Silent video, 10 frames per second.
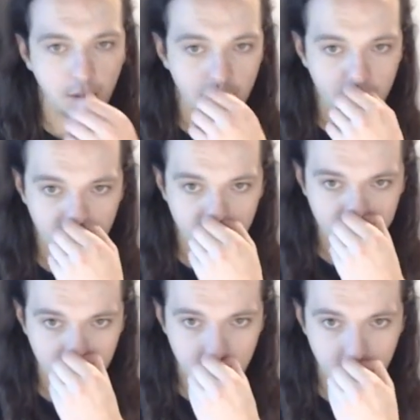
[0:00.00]
Okay,
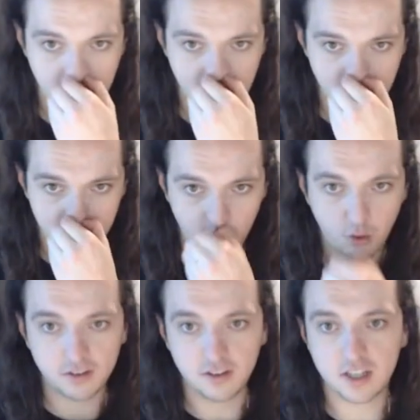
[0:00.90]
so
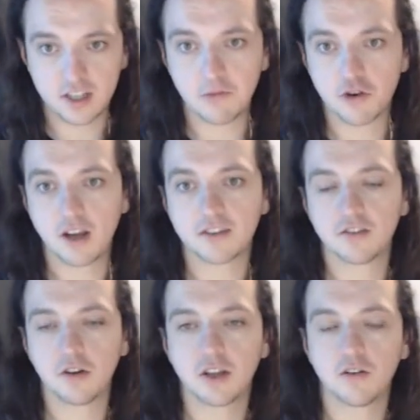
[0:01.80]
Claude says Jam Tracks
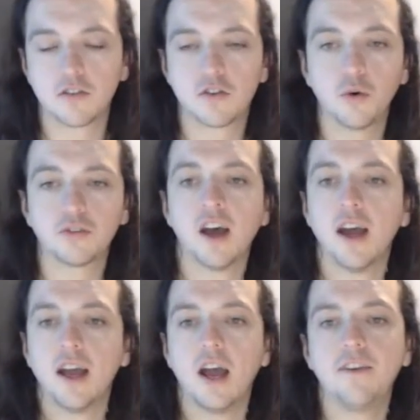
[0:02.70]
is not there in the tools.
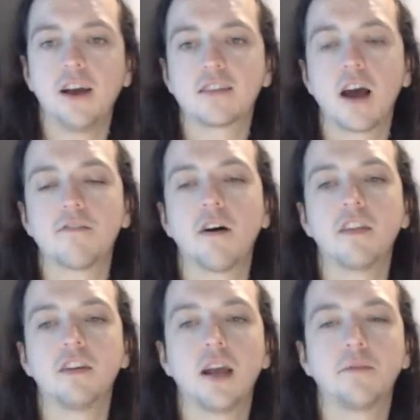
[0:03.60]
If you guys can't
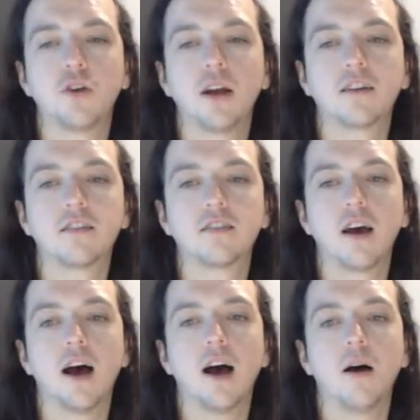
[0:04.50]
find the Jam Tracks,
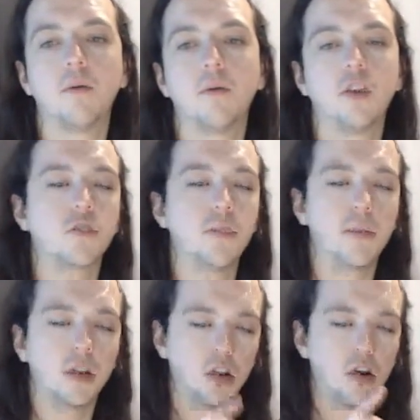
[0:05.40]
just
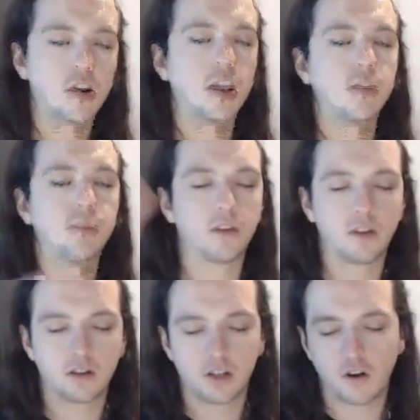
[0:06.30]
remember, log in,
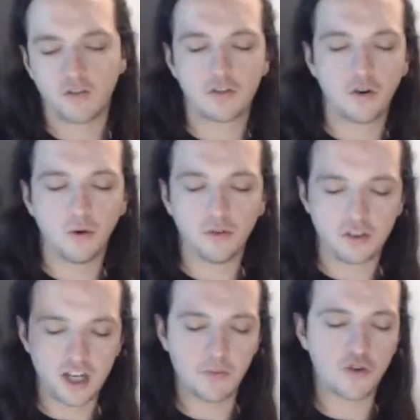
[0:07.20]
click on Tools,
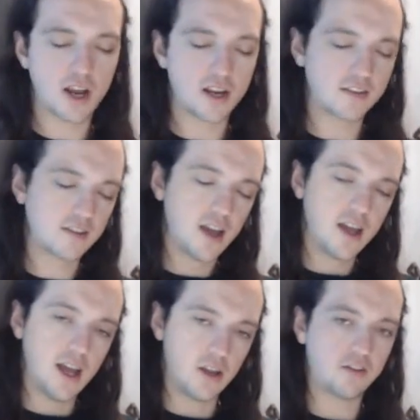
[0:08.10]
Jam Tracks,
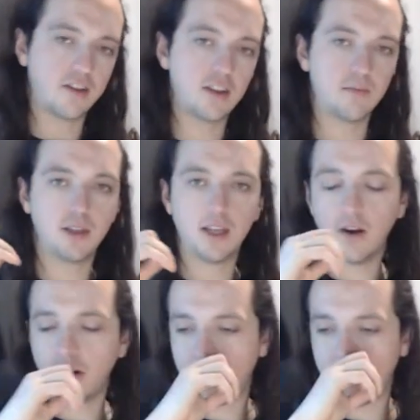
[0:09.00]
and you'll see them in
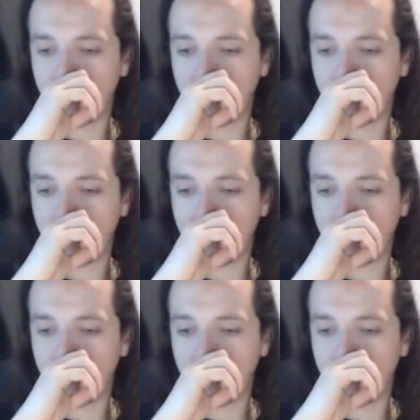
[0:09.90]
there.